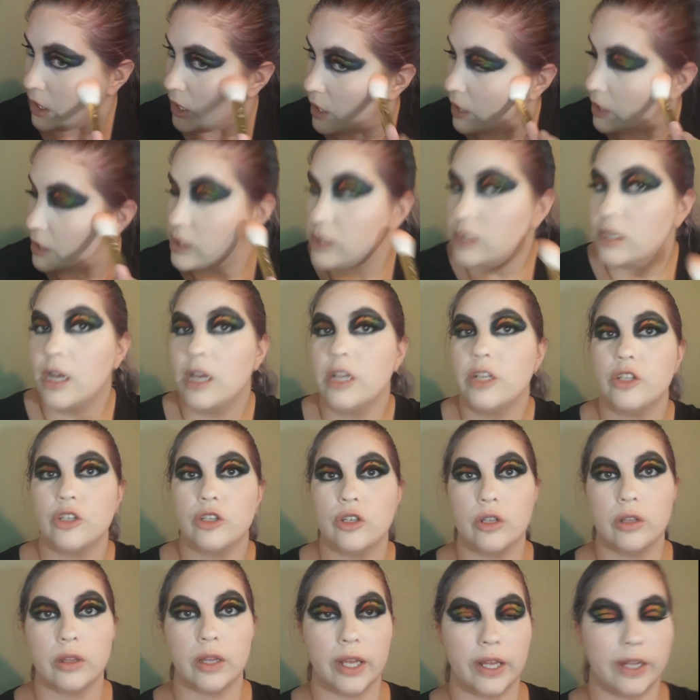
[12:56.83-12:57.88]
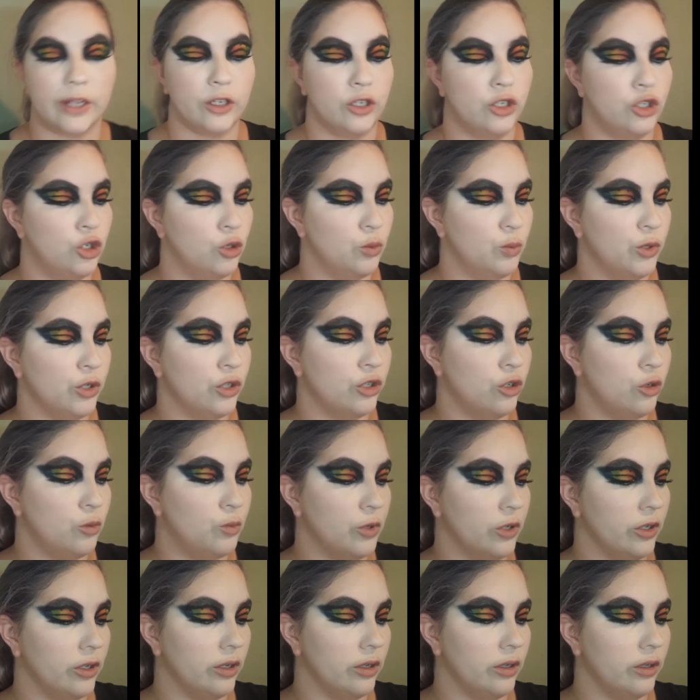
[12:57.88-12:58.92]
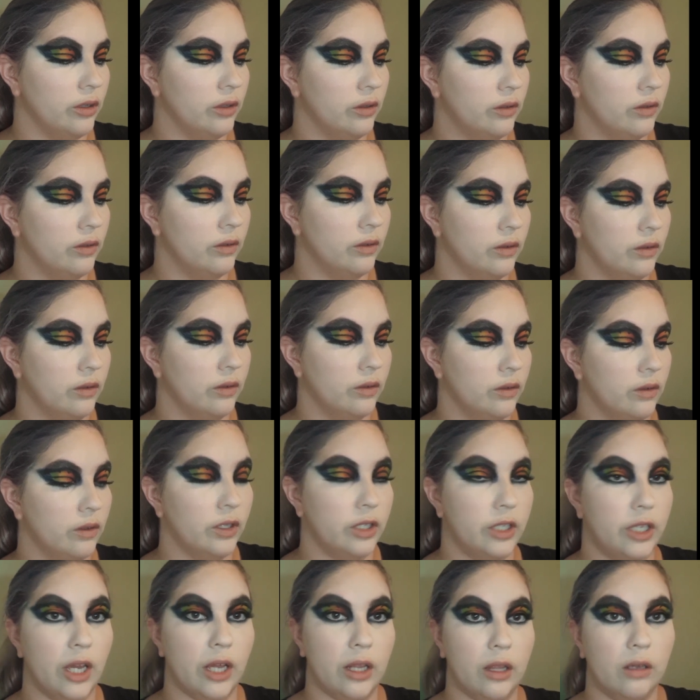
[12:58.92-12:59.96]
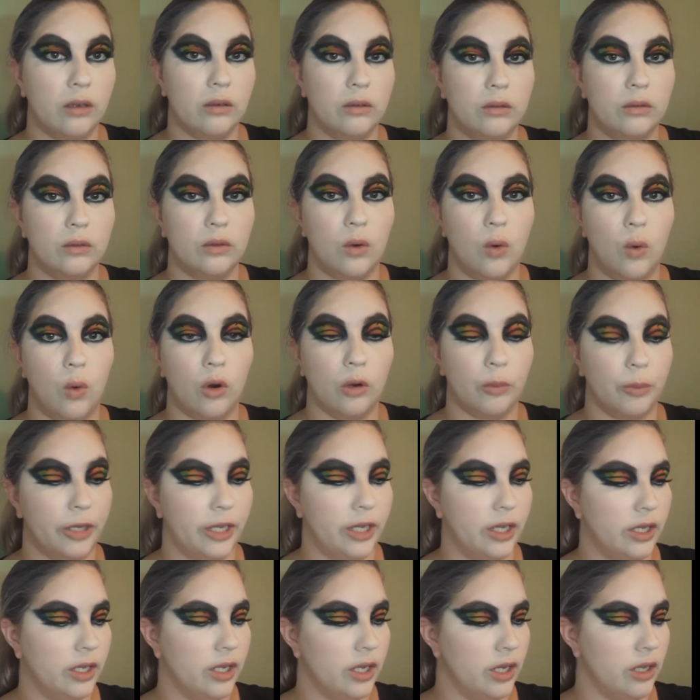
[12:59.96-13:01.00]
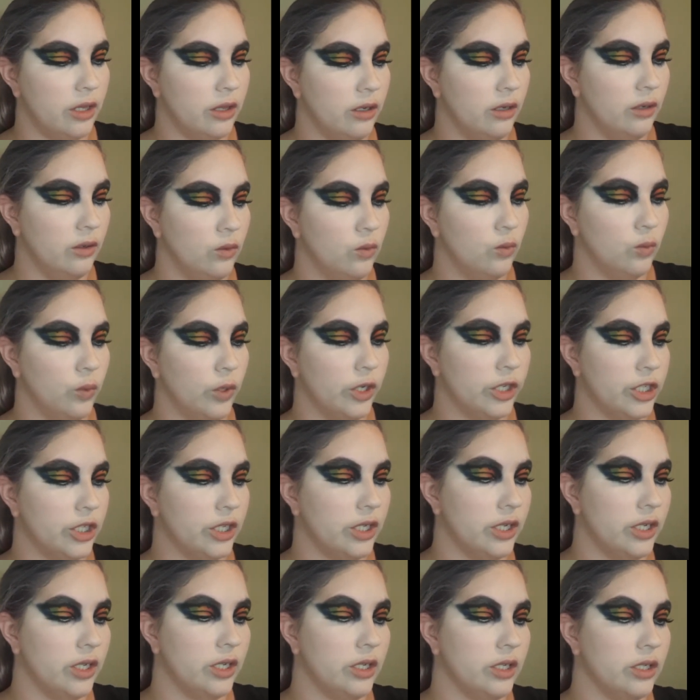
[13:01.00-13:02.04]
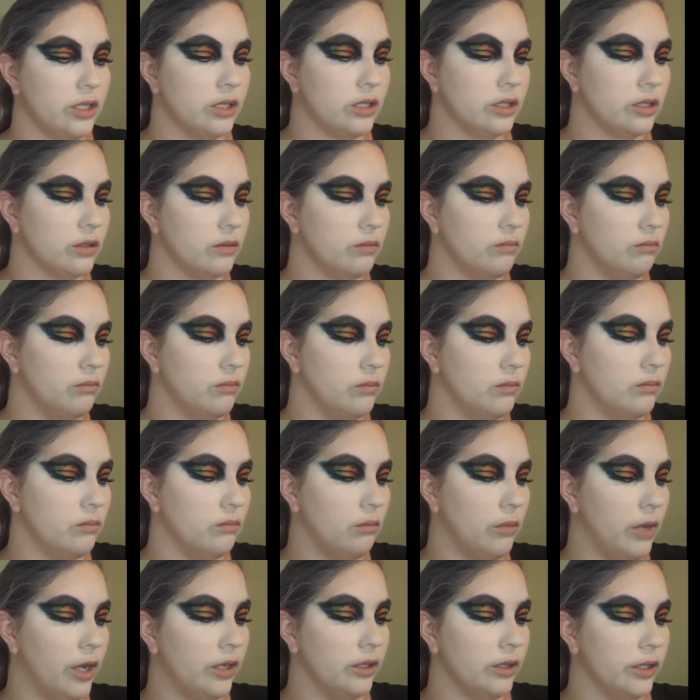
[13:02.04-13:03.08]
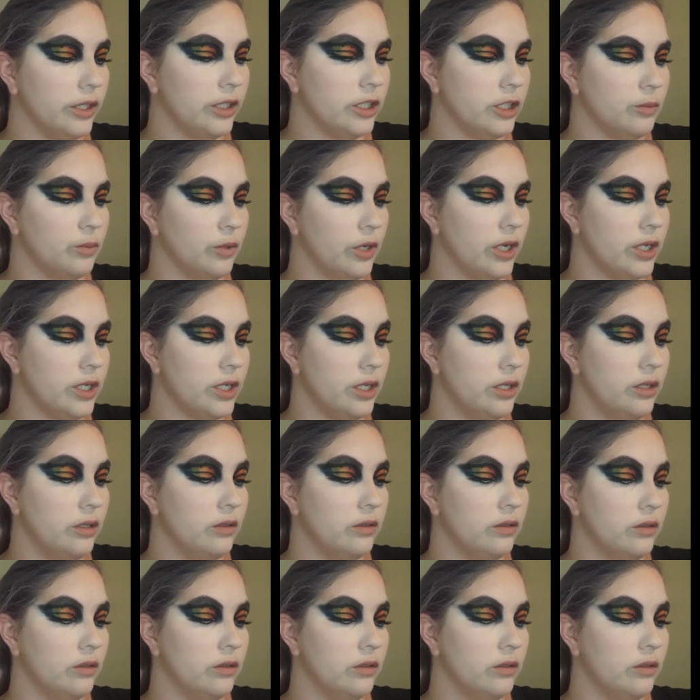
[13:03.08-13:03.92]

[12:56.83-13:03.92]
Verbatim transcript: It's not like super duper yellow or pink either, which is mildly surprising